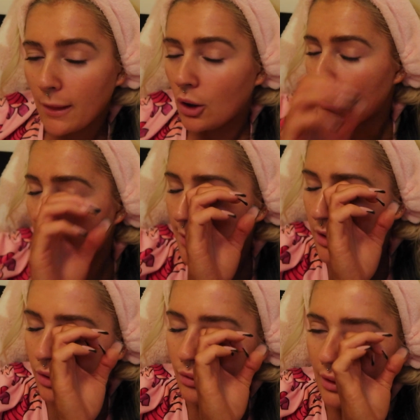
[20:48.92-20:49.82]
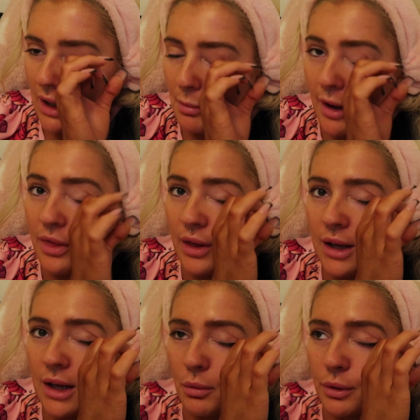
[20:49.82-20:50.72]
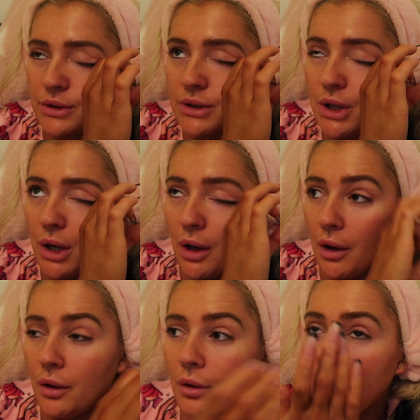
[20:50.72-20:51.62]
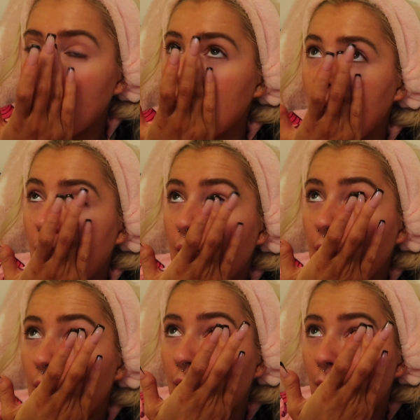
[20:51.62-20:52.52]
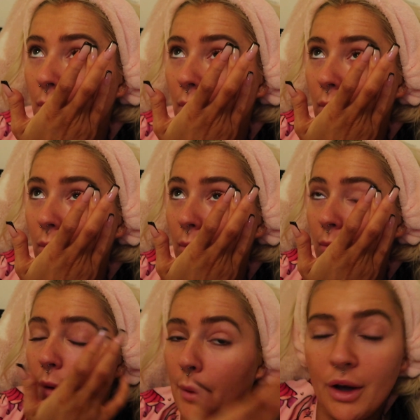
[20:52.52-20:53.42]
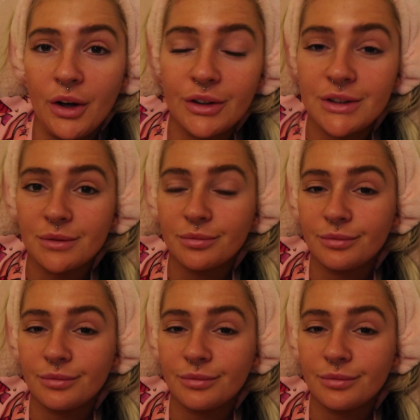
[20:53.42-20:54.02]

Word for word: Or maybe three, but I think it was two. Um, we're hooked.